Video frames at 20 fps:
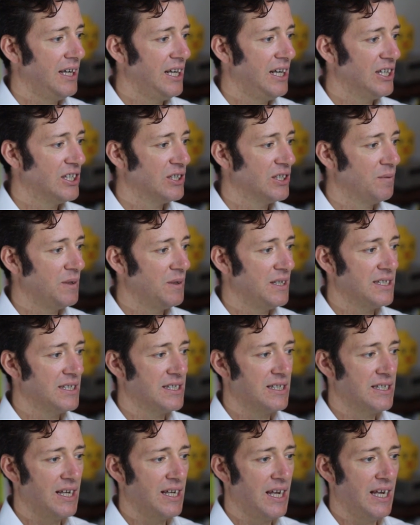each of
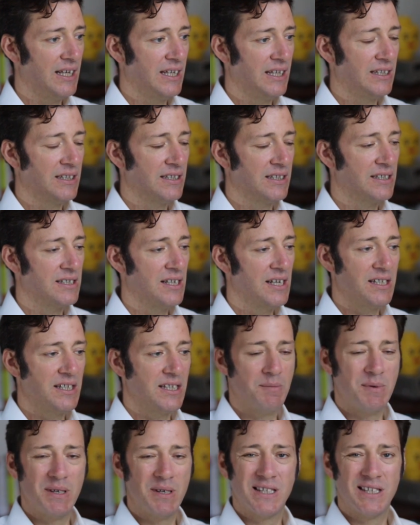these headings
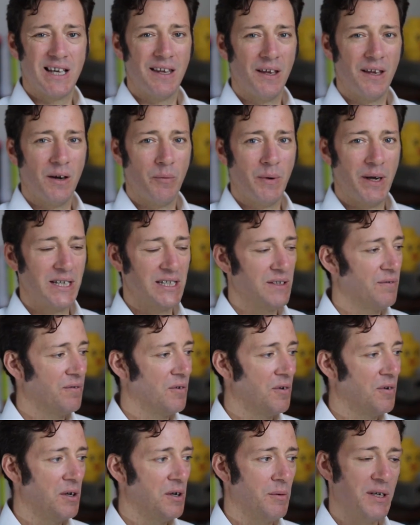to be sat there waiting
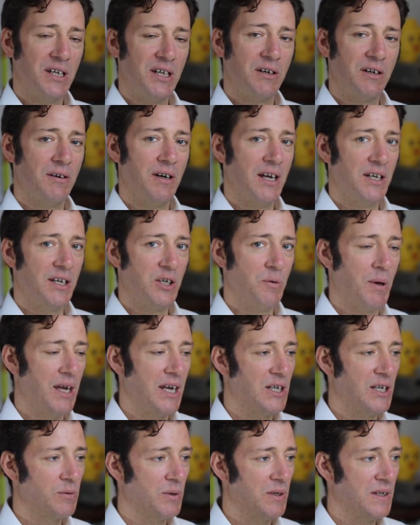for you when you create a new
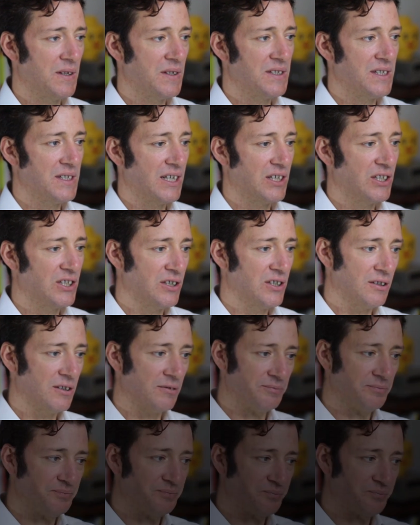page within the section.